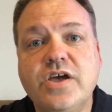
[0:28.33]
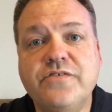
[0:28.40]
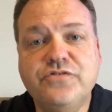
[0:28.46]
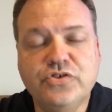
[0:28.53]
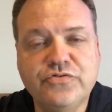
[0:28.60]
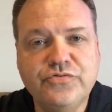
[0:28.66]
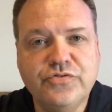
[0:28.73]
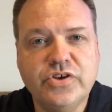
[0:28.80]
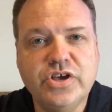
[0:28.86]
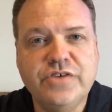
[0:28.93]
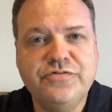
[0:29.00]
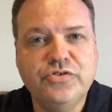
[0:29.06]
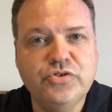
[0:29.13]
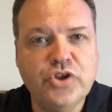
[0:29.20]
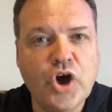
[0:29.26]
If
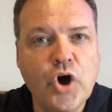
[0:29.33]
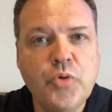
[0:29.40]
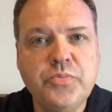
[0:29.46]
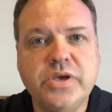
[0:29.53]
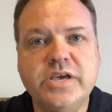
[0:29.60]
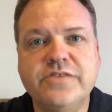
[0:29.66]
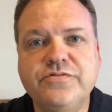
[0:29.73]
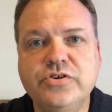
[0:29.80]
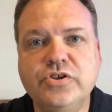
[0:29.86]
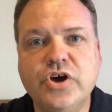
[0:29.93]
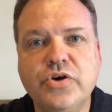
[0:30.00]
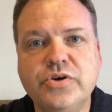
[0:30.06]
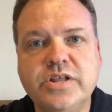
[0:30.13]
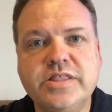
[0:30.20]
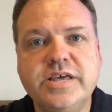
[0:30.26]
you know me, if you
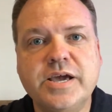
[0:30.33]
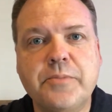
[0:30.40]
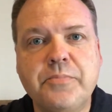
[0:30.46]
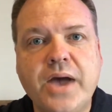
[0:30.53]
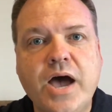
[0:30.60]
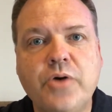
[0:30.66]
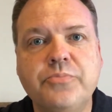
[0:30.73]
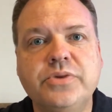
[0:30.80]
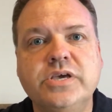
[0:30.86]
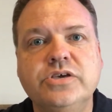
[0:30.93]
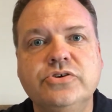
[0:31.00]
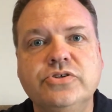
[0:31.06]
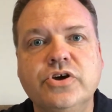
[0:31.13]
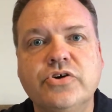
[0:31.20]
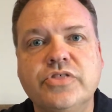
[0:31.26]
know anything about me,
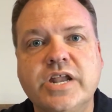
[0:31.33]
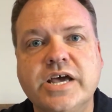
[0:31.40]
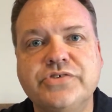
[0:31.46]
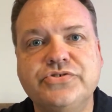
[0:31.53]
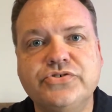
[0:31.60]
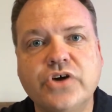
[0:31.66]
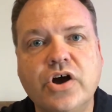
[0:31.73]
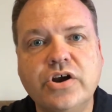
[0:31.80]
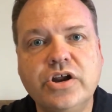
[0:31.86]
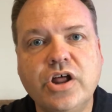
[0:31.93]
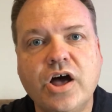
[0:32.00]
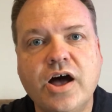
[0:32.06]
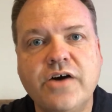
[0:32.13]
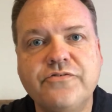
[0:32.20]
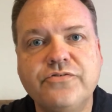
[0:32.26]
you know that I started
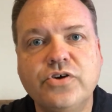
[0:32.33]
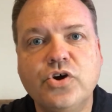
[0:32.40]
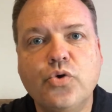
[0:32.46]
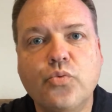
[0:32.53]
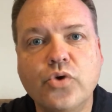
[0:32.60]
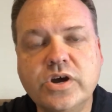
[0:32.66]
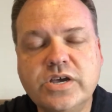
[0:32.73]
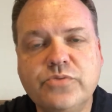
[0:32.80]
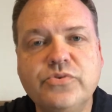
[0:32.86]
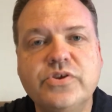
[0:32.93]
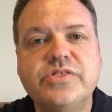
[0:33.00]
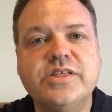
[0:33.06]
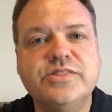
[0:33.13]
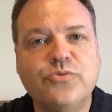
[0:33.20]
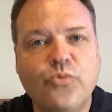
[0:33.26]
off working
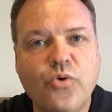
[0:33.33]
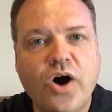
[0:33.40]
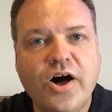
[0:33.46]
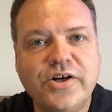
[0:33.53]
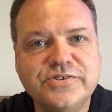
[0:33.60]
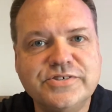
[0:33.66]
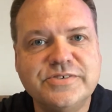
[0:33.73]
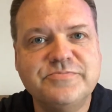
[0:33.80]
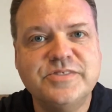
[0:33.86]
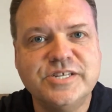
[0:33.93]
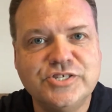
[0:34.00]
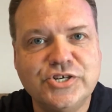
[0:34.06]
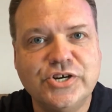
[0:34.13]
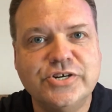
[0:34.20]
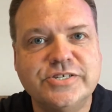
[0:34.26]
within the walls of the
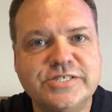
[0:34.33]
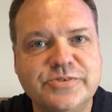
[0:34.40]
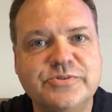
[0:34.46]
church.